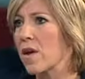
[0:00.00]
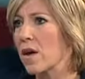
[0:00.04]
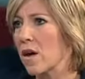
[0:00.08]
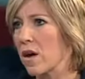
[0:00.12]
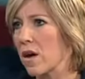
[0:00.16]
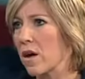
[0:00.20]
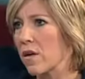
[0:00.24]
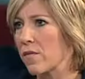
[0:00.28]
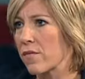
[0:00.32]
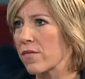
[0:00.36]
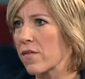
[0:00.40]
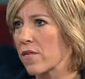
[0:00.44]

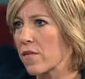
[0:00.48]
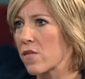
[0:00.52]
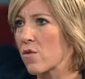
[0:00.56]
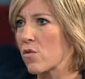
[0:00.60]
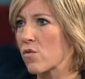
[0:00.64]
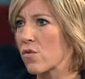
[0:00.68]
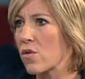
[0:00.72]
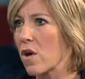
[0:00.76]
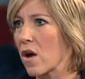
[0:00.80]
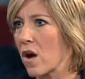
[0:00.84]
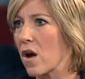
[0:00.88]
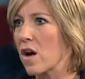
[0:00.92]
Uh,
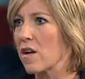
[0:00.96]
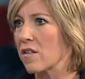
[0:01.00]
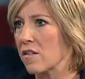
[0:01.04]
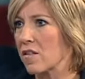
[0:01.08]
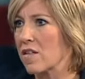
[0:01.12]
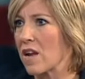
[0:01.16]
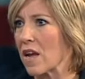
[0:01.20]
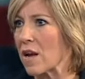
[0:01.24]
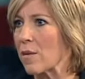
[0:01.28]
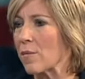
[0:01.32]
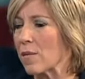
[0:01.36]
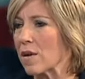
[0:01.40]
the, her
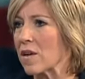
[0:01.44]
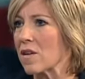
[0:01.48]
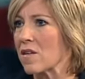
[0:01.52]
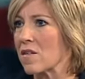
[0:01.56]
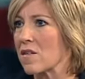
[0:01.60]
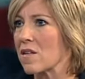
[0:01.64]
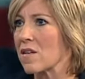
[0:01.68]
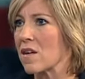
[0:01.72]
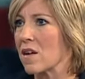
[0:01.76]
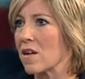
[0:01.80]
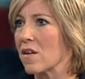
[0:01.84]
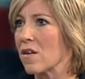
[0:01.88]

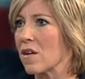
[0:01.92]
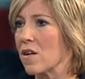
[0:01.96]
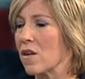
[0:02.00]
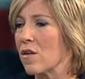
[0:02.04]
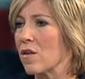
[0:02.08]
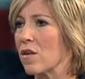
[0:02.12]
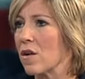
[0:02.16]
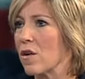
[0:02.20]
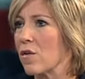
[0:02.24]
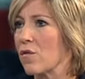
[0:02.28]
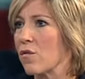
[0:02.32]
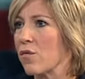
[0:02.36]
statement
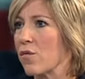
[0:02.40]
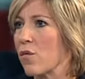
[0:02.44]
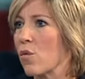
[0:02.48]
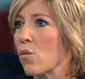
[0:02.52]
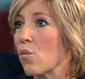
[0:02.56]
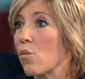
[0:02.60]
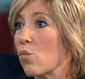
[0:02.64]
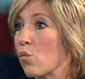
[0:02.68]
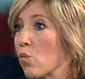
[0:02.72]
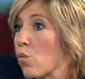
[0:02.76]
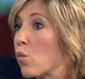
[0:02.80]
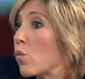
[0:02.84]
uh, of
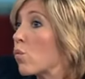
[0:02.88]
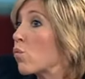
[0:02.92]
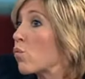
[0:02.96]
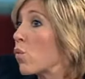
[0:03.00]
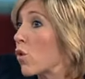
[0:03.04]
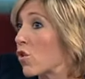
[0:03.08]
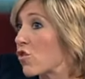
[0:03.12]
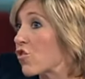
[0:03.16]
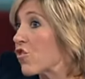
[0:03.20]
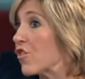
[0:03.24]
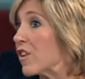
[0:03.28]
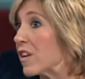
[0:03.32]

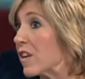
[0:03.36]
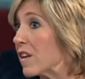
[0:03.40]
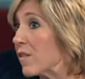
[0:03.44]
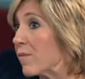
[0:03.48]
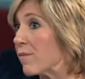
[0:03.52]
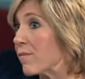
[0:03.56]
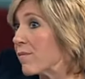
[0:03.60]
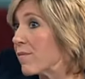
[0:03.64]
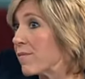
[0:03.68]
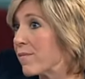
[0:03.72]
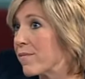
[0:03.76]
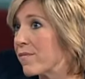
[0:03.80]
what she
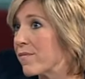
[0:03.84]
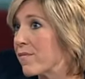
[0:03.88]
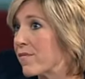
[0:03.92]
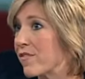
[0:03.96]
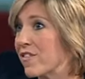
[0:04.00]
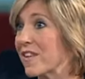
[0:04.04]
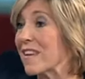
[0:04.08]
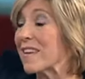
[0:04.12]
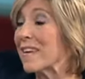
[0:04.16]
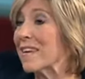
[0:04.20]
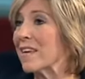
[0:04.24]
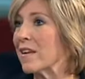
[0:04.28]

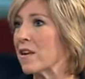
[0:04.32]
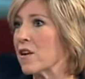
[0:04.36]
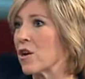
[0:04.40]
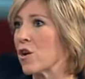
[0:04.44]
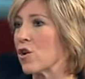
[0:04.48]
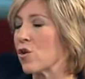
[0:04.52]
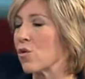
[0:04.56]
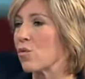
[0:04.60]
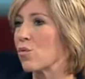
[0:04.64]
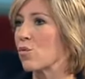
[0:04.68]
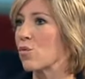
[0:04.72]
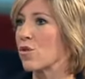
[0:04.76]
didn't
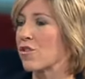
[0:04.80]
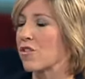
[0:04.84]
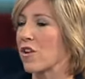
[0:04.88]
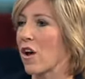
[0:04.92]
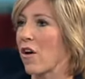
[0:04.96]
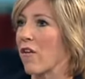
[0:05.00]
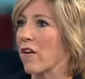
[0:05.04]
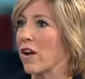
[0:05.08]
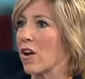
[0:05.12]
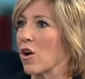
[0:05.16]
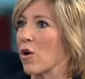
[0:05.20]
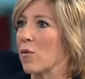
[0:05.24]
know was
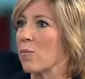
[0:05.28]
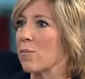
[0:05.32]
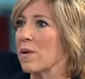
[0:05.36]
going on,